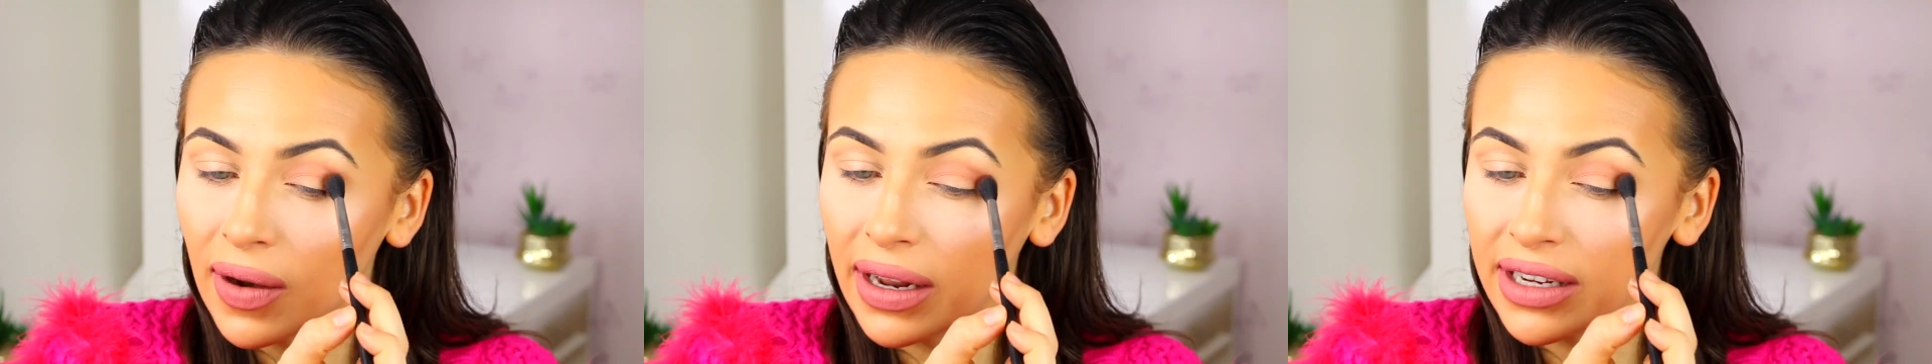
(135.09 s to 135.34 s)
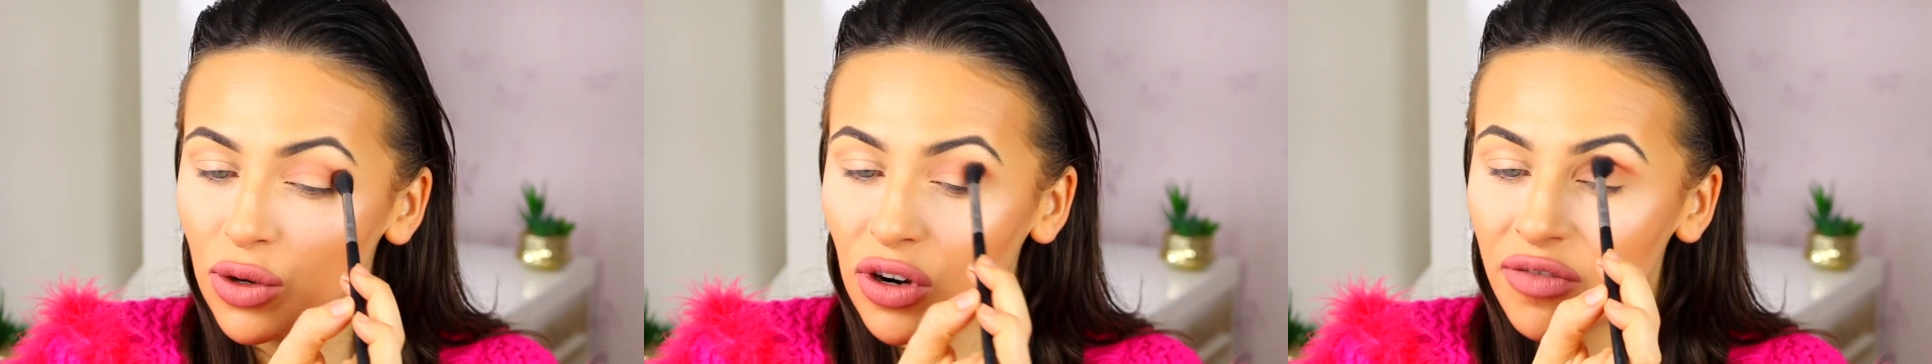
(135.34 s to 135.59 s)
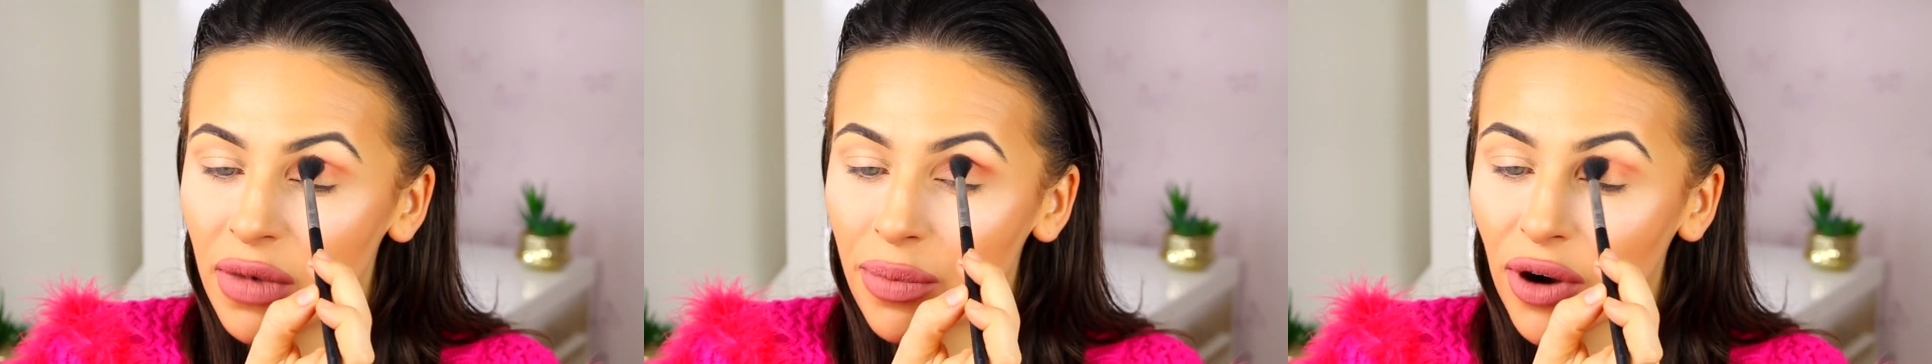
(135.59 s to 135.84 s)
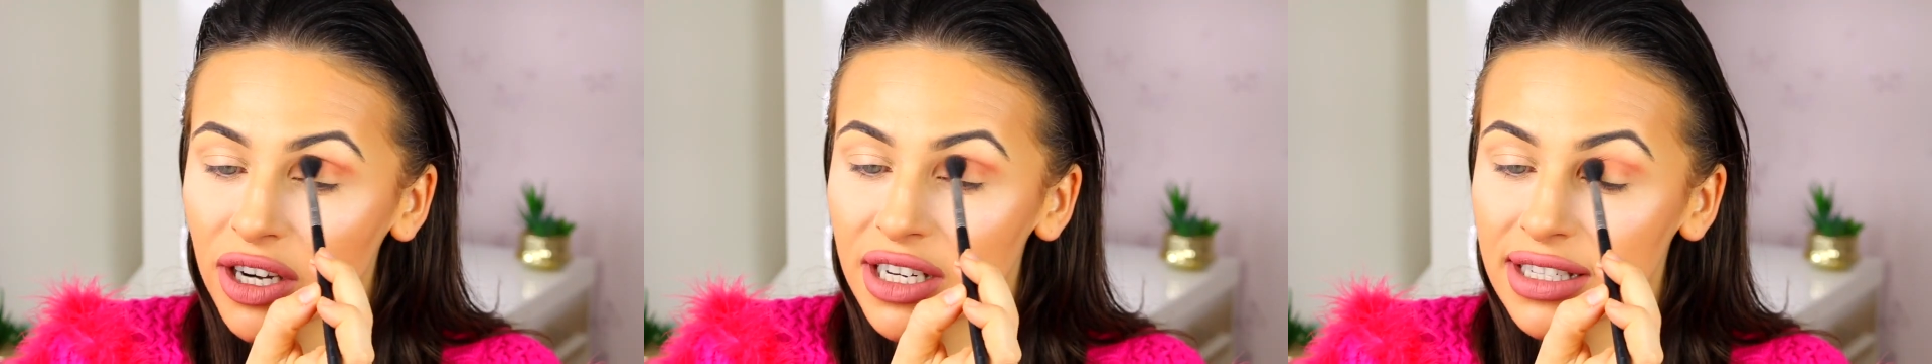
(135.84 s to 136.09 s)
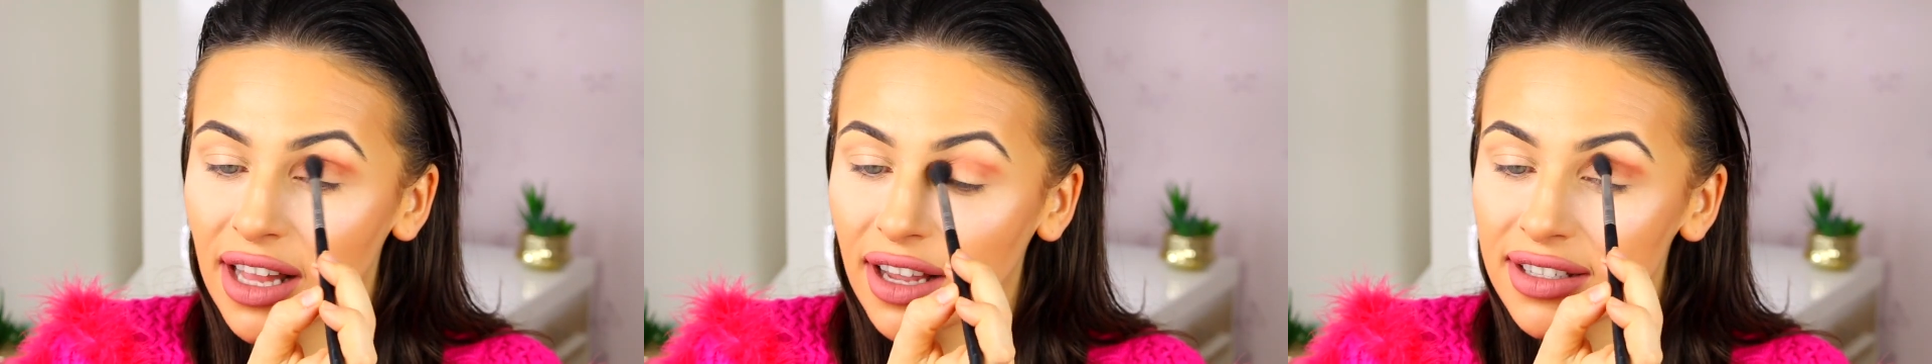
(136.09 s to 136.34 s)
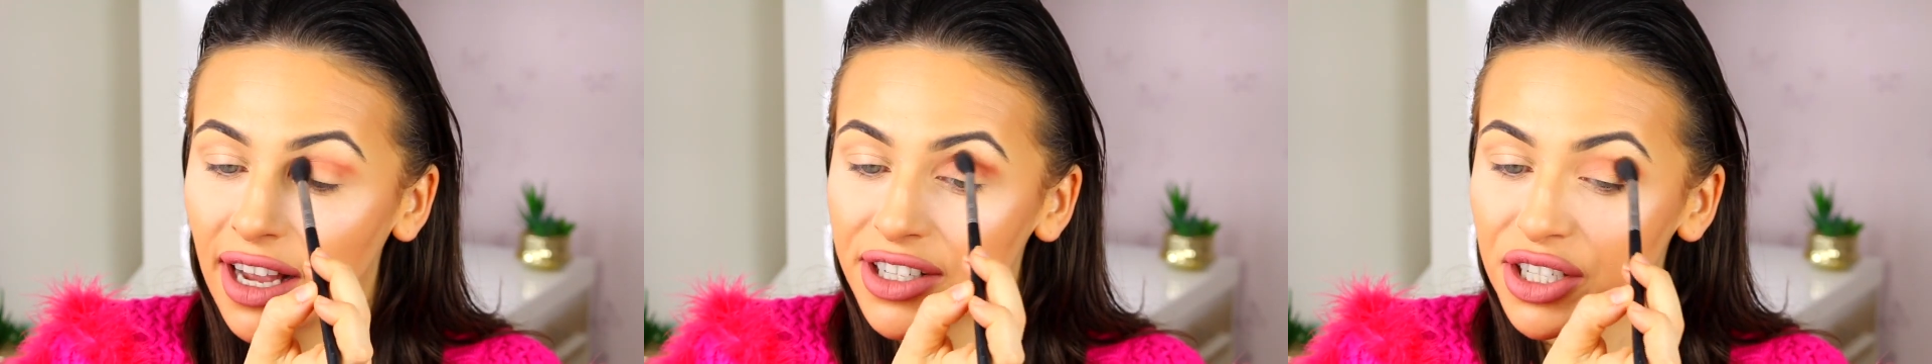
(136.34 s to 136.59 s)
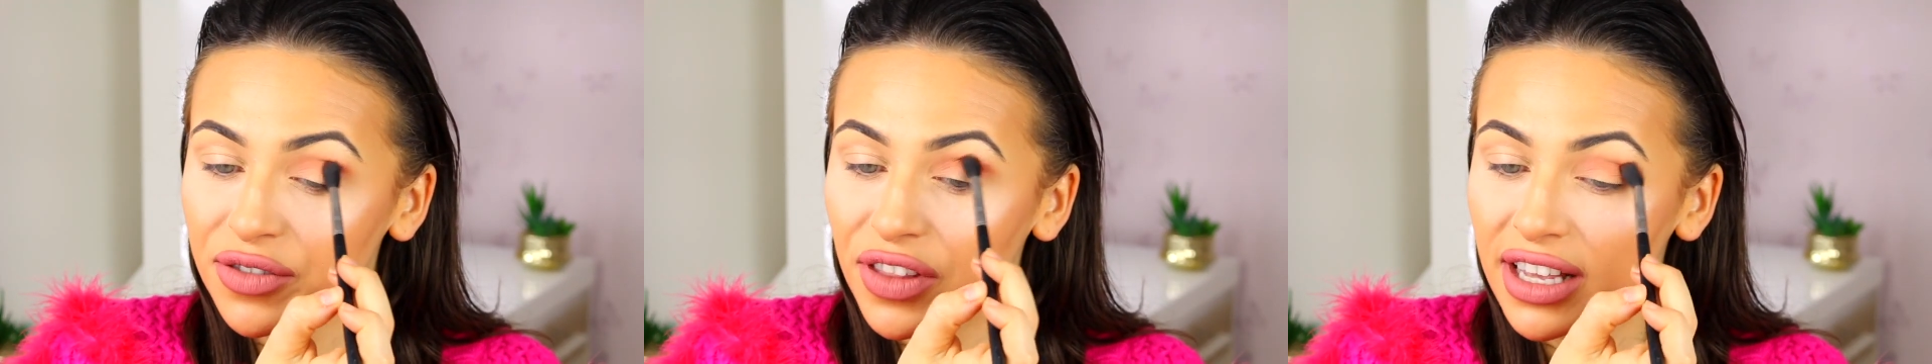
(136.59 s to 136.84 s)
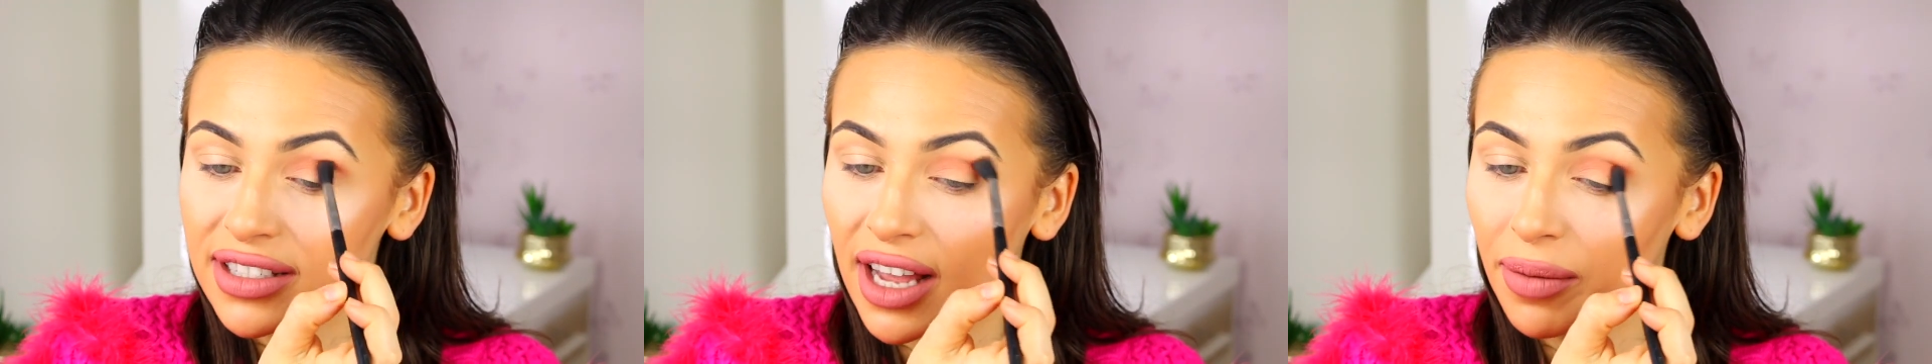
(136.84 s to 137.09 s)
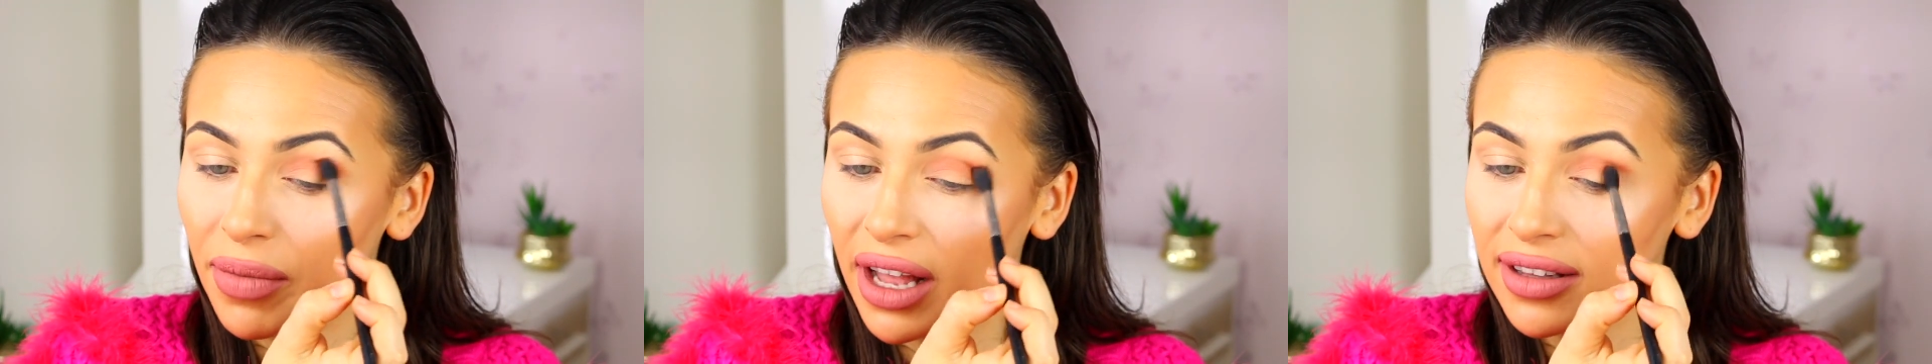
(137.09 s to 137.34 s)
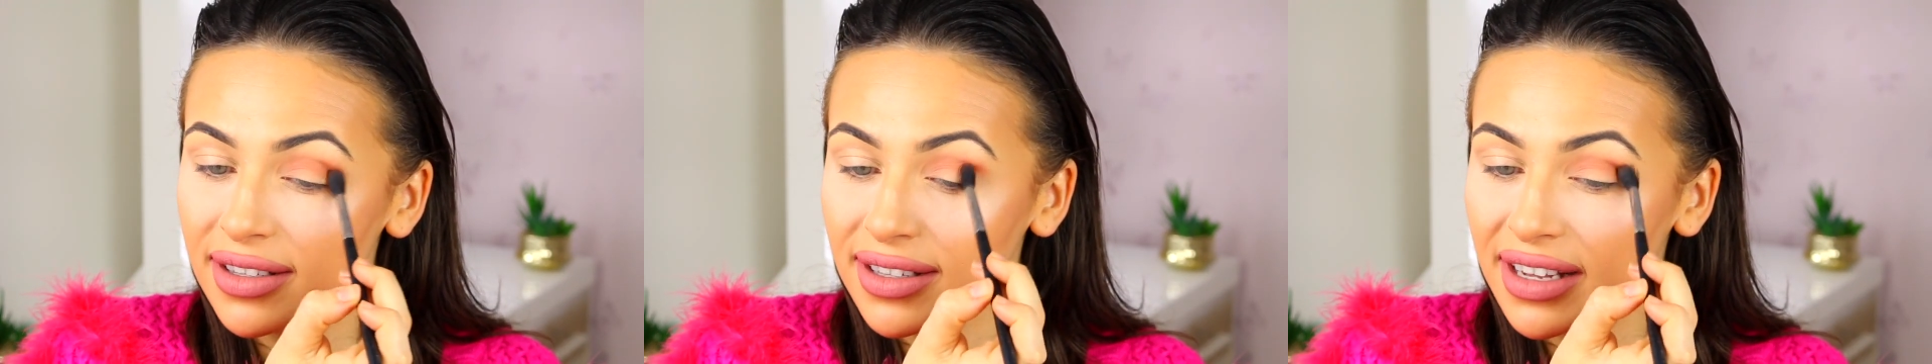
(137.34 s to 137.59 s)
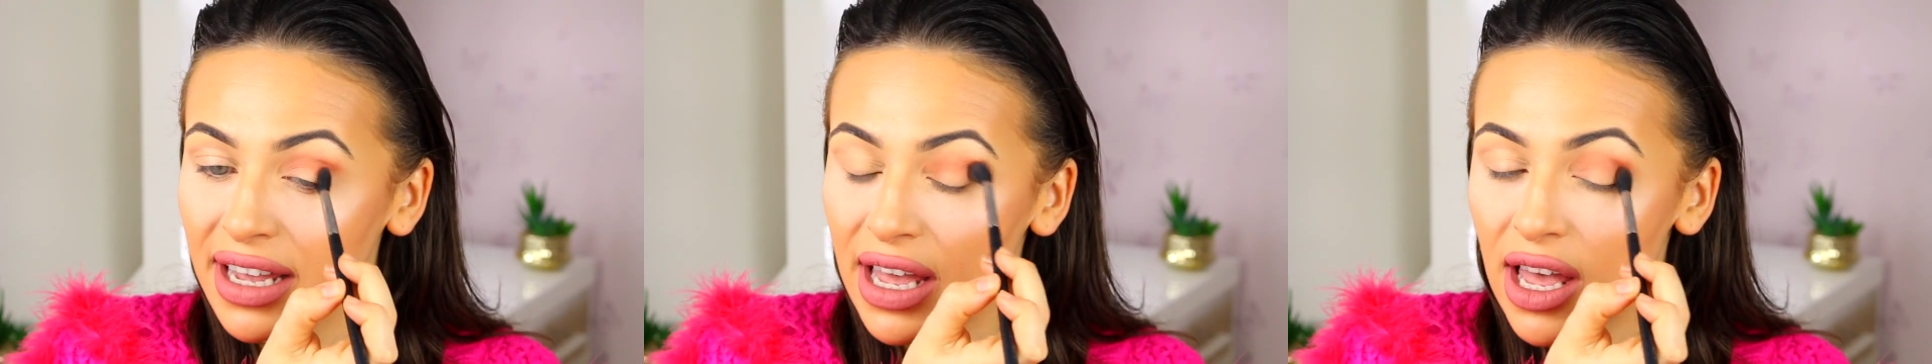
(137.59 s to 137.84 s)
Cleaned all of my brushes last night just for this, hun buns.